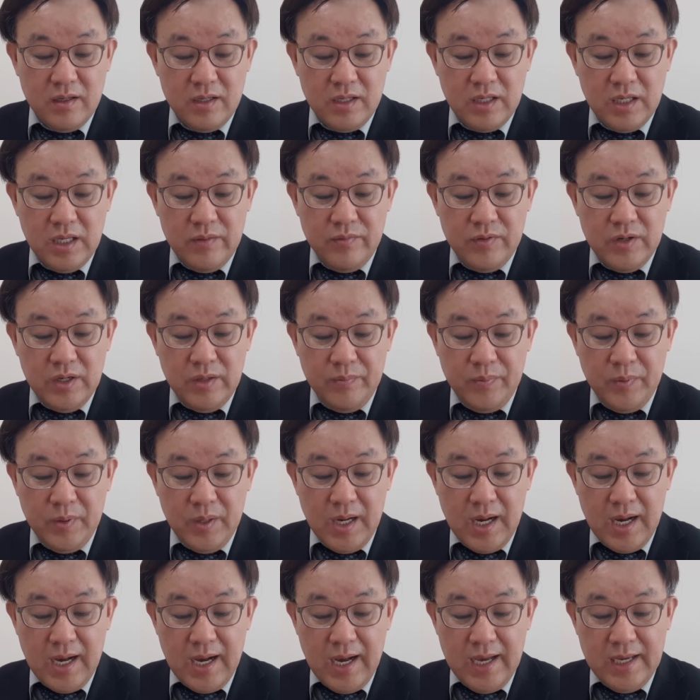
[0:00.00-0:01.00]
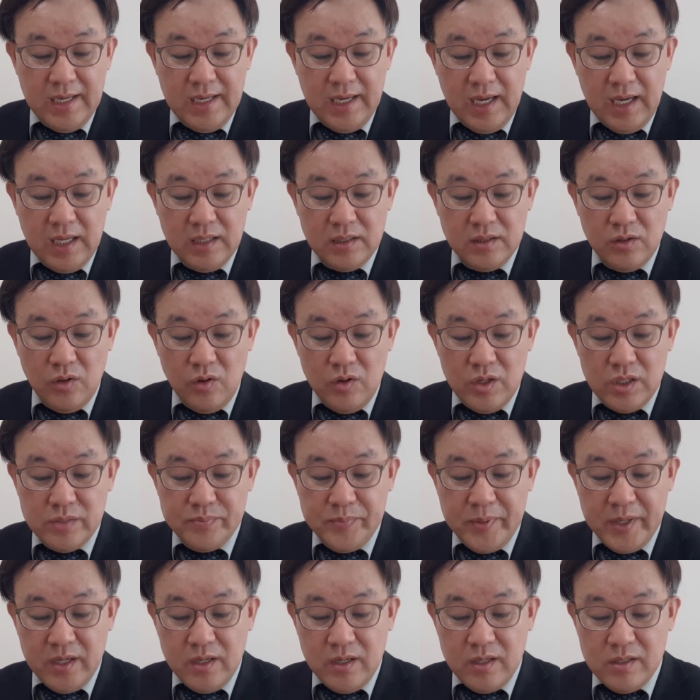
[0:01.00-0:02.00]
even if I had no
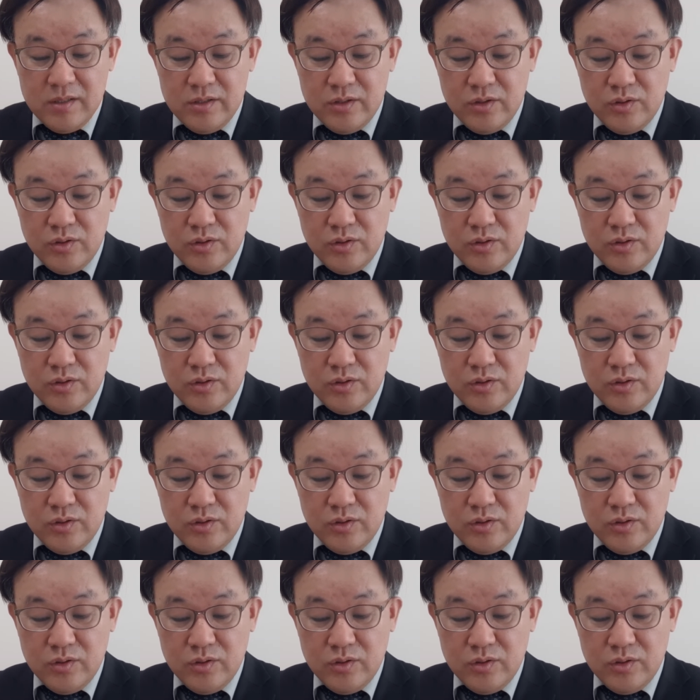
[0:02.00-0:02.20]
experience